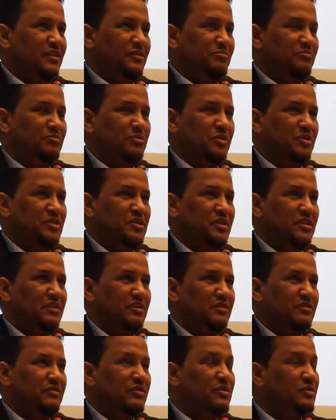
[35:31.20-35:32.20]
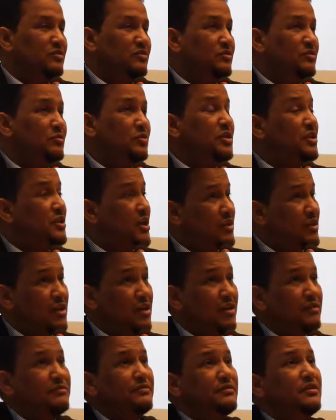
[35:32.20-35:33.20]
imposing. No, we can
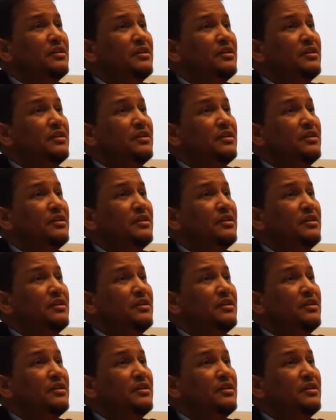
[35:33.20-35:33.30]
have